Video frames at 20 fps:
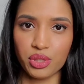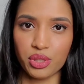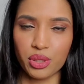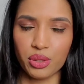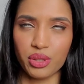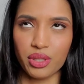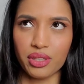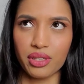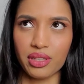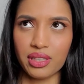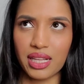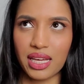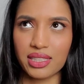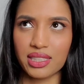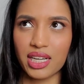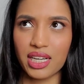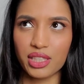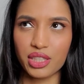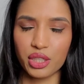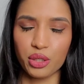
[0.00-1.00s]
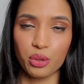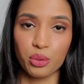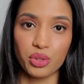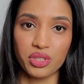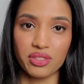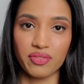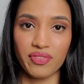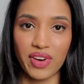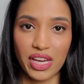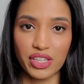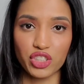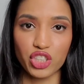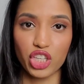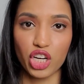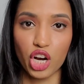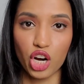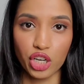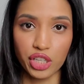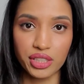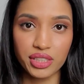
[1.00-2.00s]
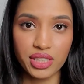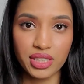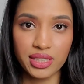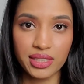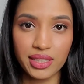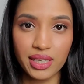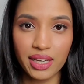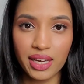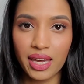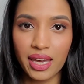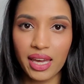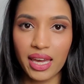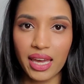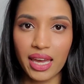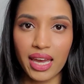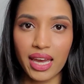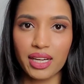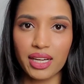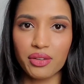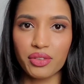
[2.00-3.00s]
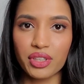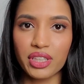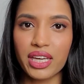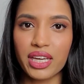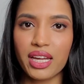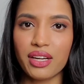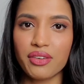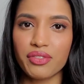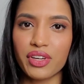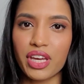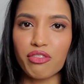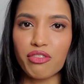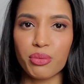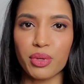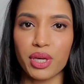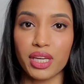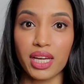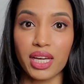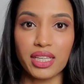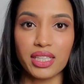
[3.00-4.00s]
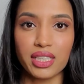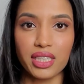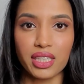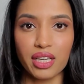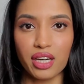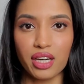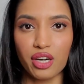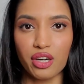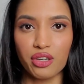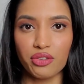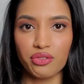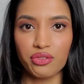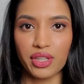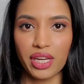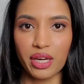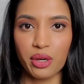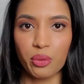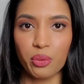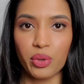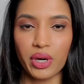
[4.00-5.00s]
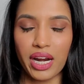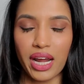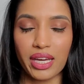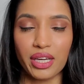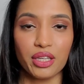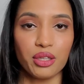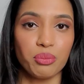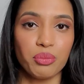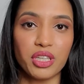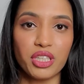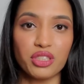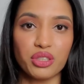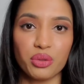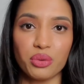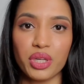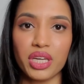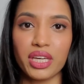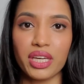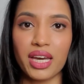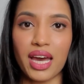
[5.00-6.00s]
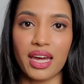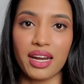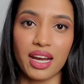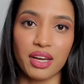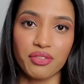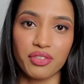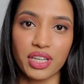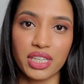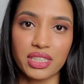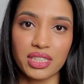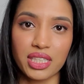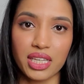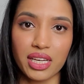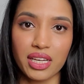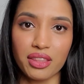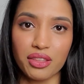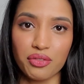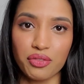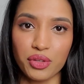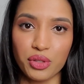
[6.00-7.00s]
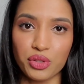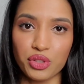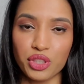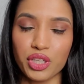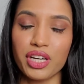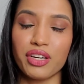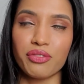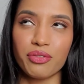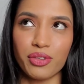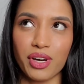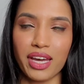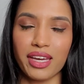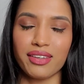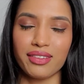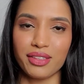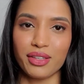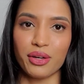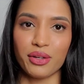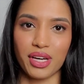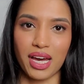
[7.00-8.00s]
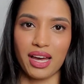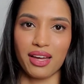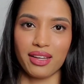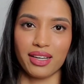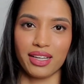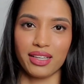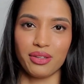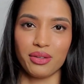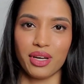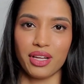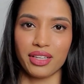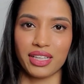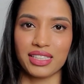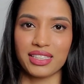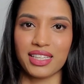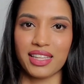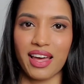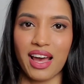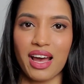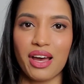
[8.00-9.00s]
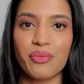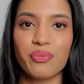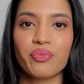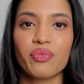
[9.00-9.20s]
So the class that I took was fashion arts, and it really kind of gave me an idea of like what I could be doing at FIT in the future if I, you know, got out, and I'll get to that.